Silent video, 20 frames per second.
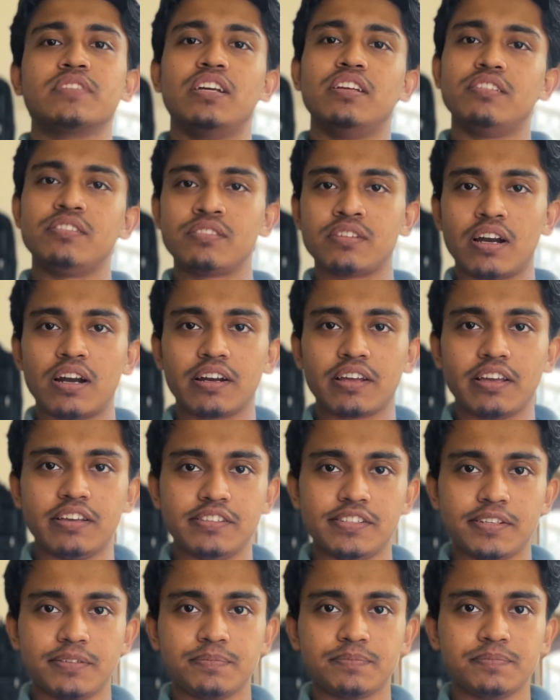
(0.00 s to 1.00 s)

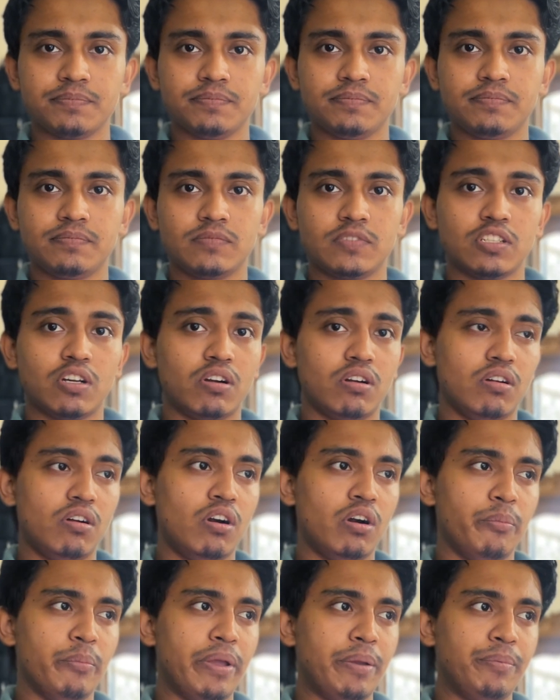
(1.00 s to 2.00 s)
stargazing,
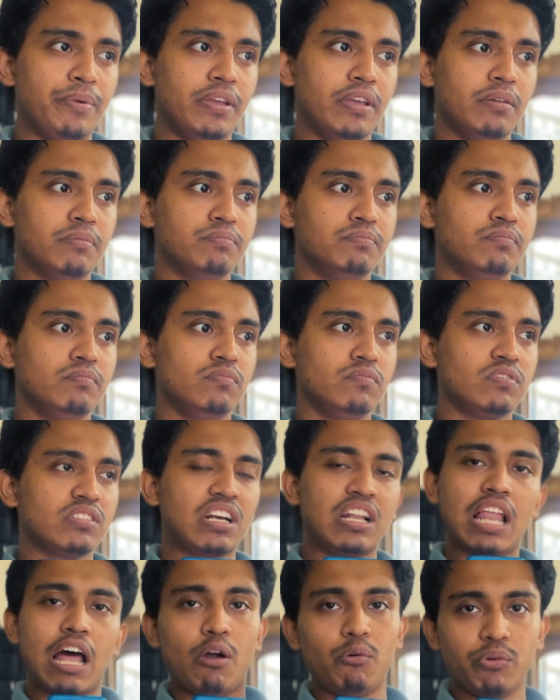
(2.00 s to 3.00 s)
or maybe
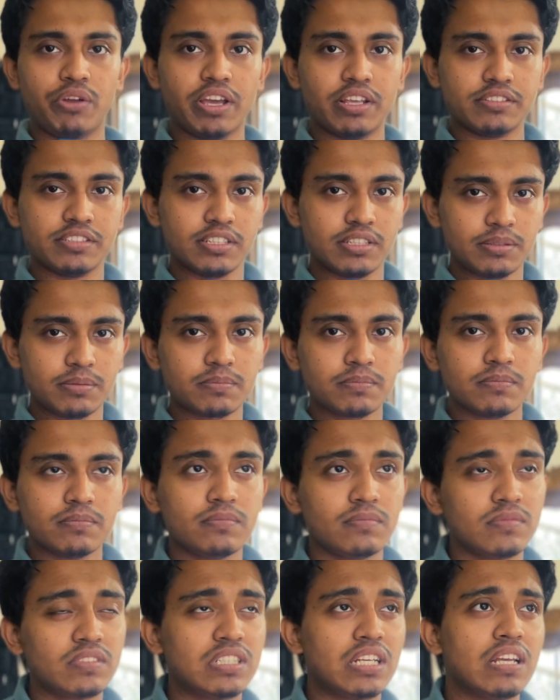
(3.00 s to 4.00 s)
cloud gazing.
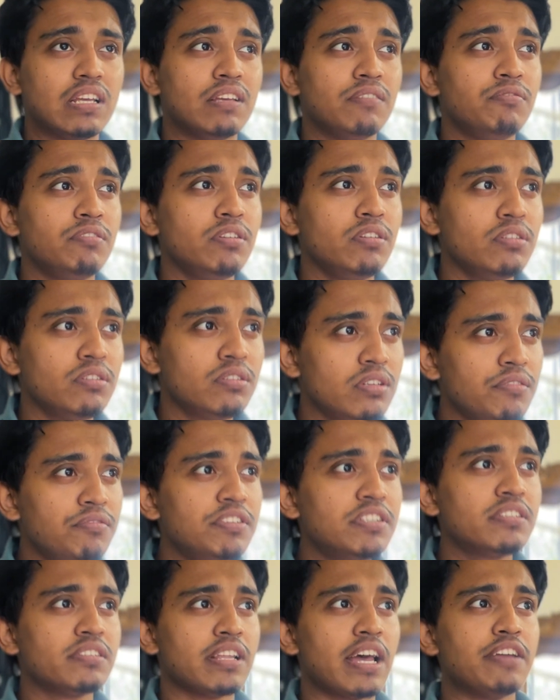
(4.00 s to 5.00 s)
If
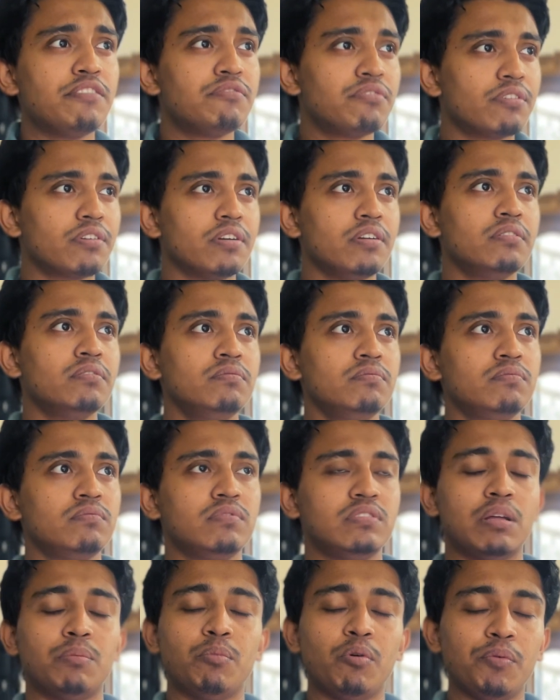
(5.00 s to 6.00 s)
it's night for you,
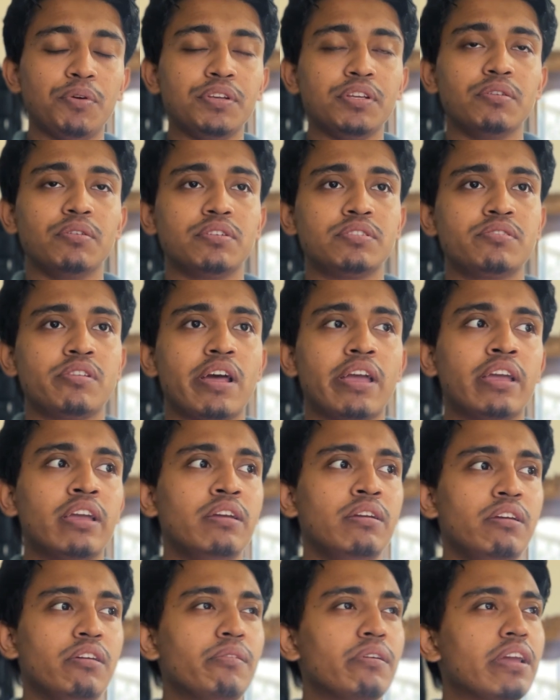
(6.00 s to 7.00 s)
the moment you're
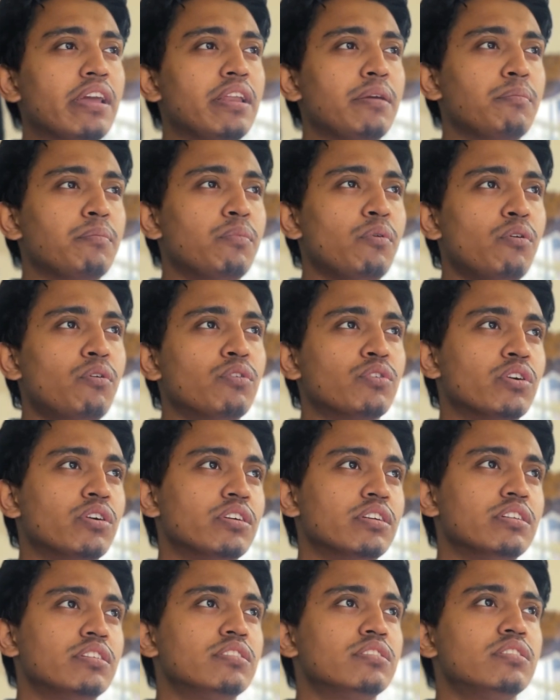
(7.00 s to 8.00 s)
getting bored, or